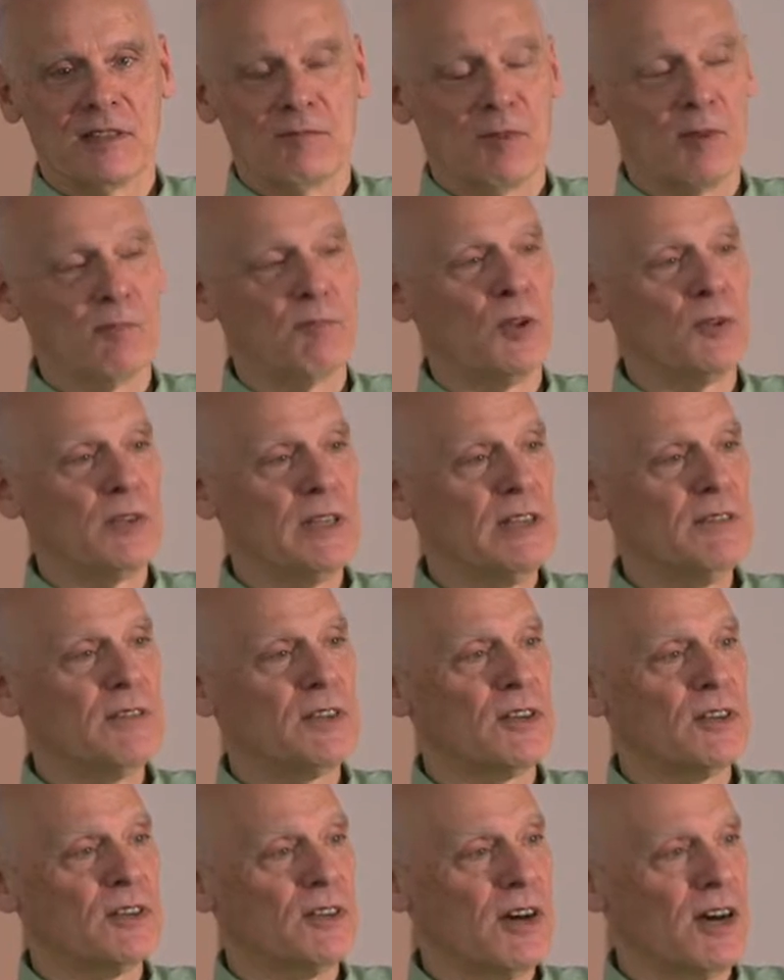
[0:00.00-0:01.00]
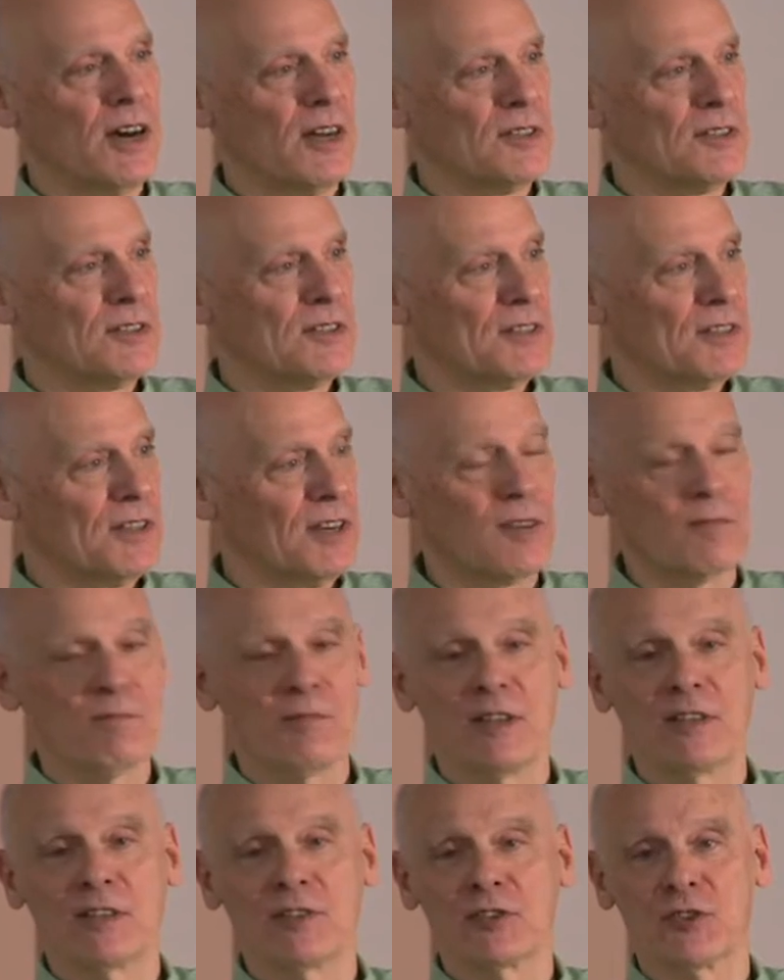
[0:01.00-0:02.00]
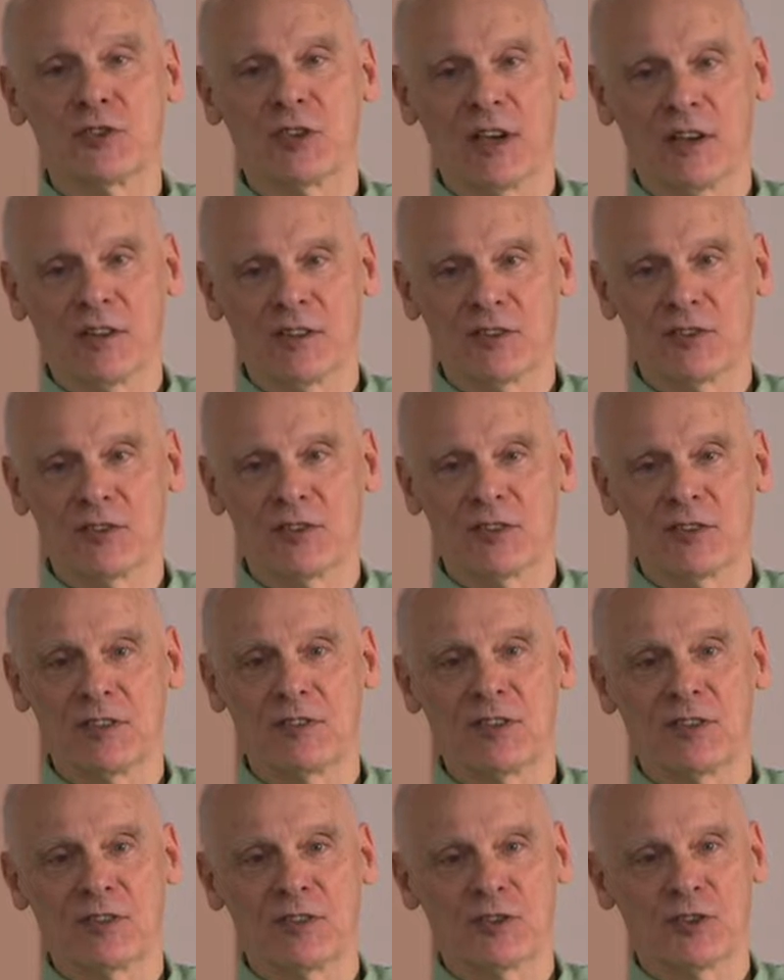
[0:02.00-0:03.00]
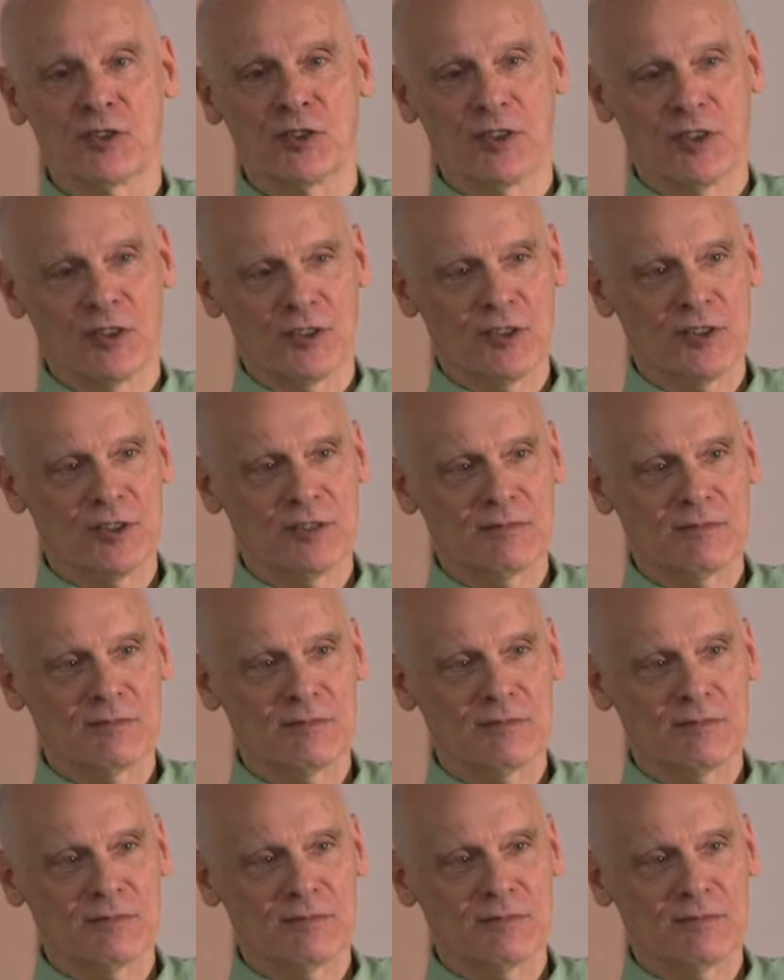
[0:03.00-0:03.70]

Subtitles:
But believe it or not, our biggest challenge is in the church.